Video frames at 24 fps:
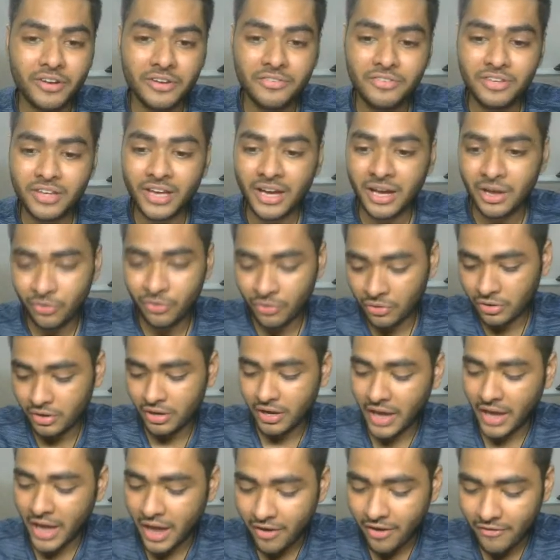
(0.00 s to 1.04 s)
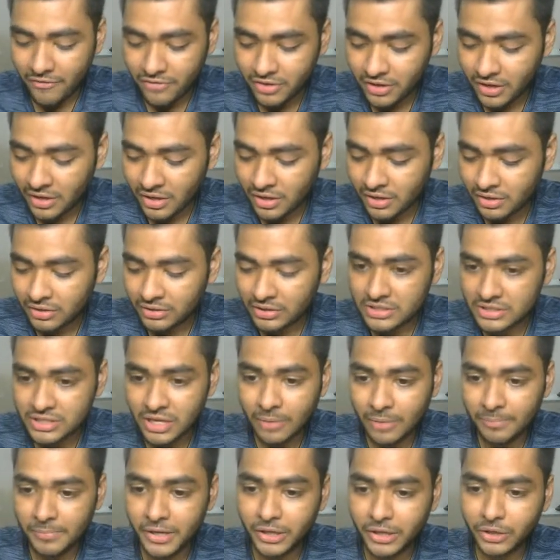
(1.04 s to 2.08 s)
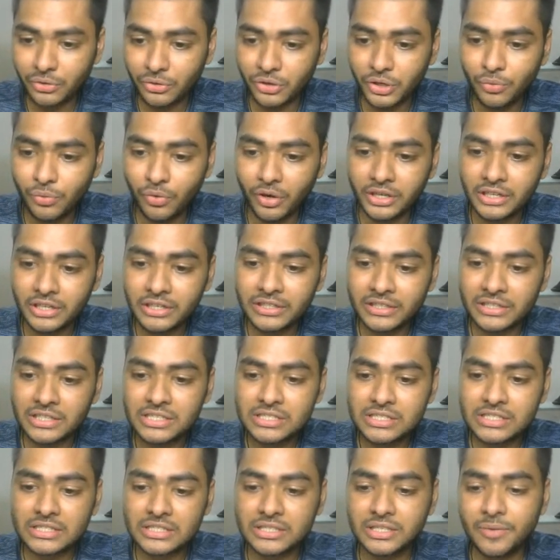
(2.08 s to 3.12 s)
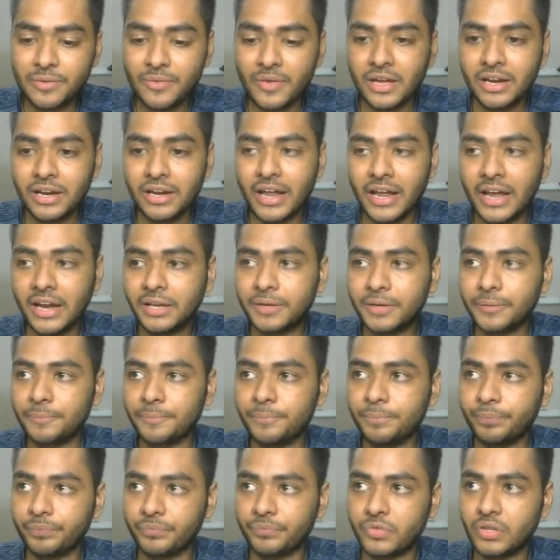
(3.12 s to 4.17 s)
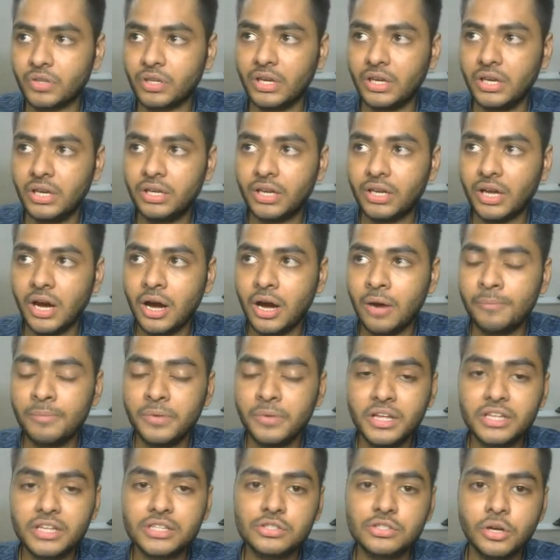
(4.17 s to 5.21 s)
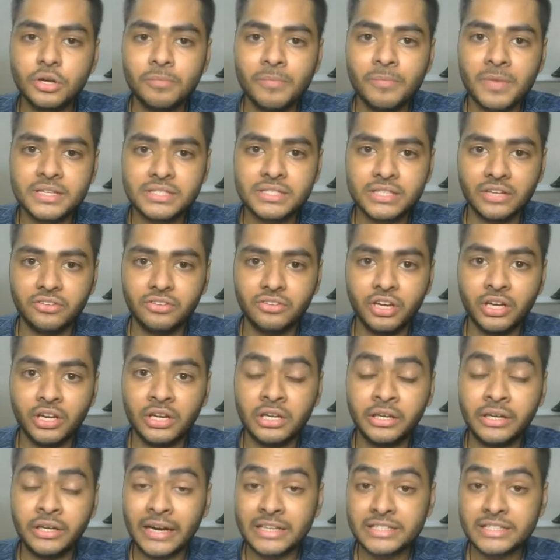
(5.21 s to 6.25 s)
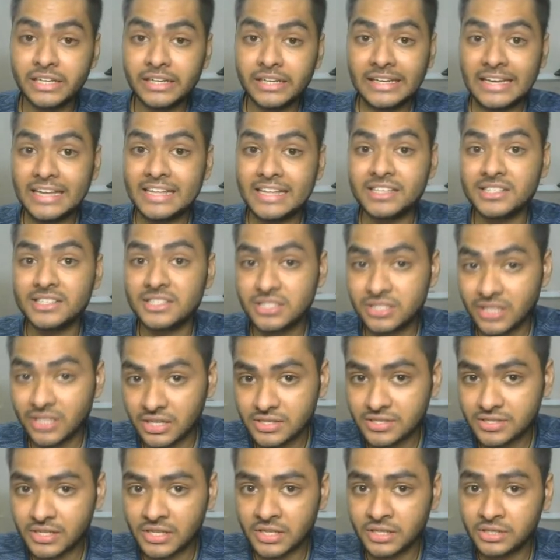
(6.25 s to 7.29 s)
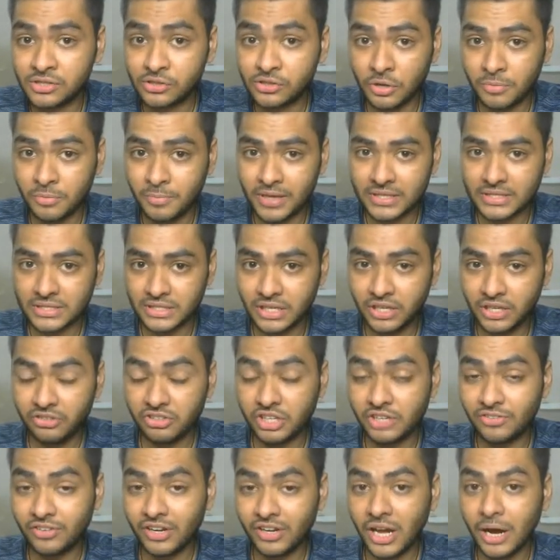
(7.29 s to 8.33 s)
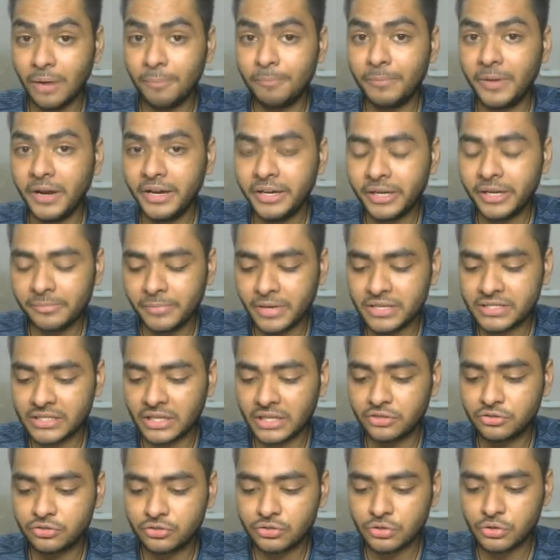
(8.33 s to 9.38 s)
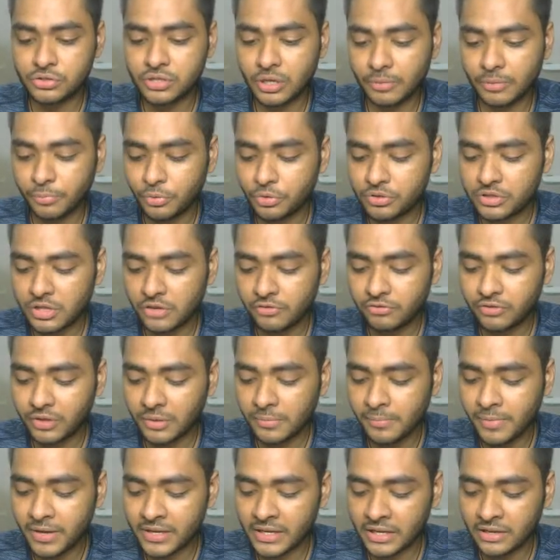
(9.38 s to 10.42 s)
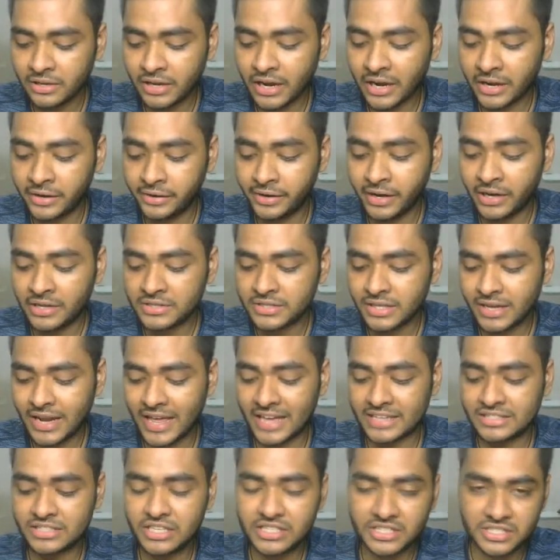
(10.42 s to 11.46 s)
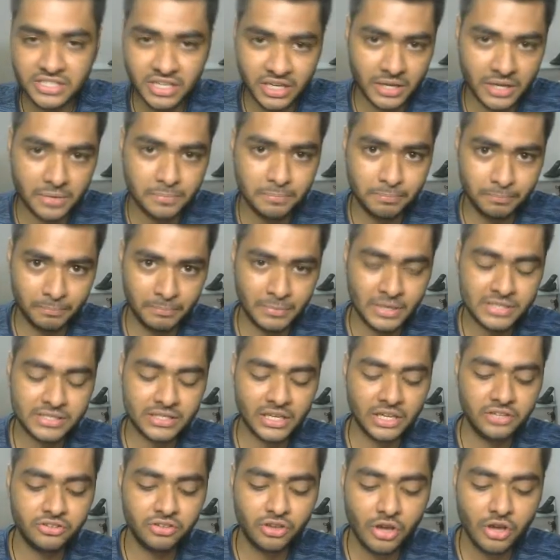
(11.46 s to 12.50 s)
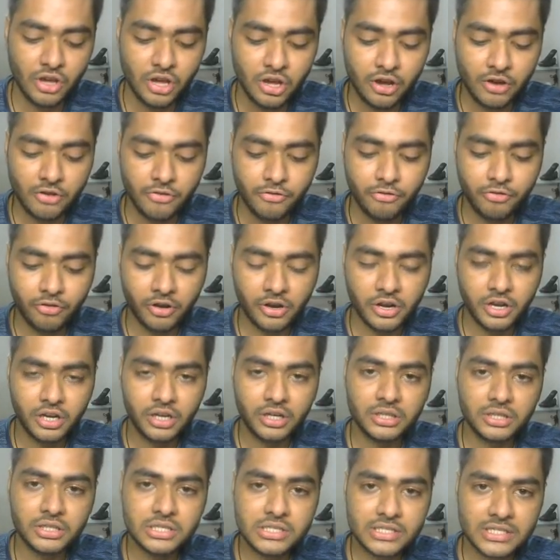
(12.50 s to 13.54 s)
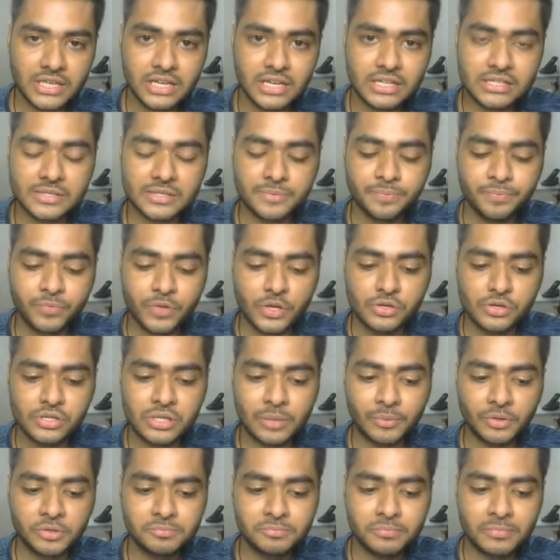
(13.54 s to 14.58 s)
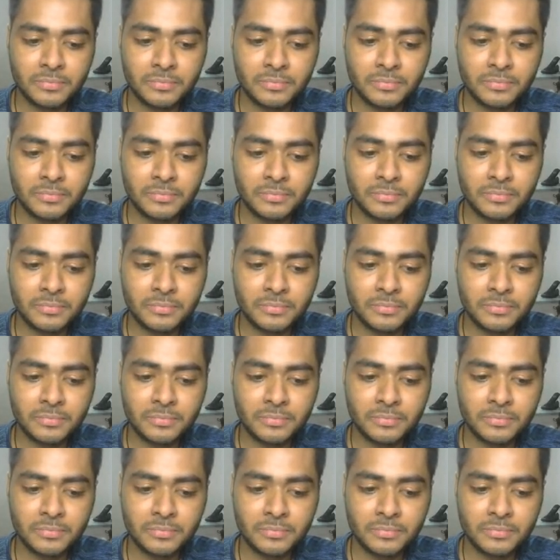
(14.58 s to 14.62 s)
we are having this update query, what it does, like, it updates your message. It doesn't insert your message, it will update the message. So suppose if that there is an existing message for a sales, suppose